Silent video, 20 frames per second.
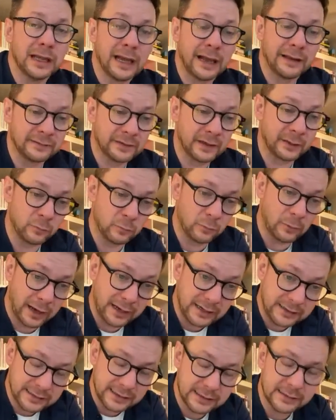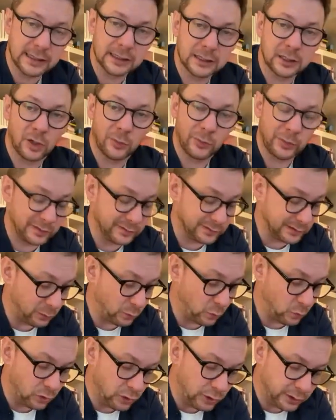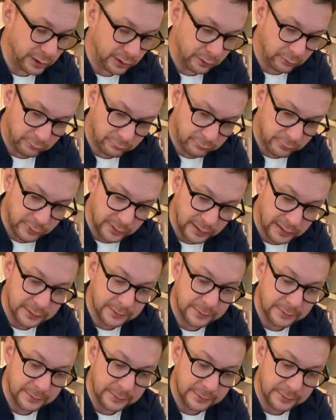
as I'm writing that copy, as I'm working through it.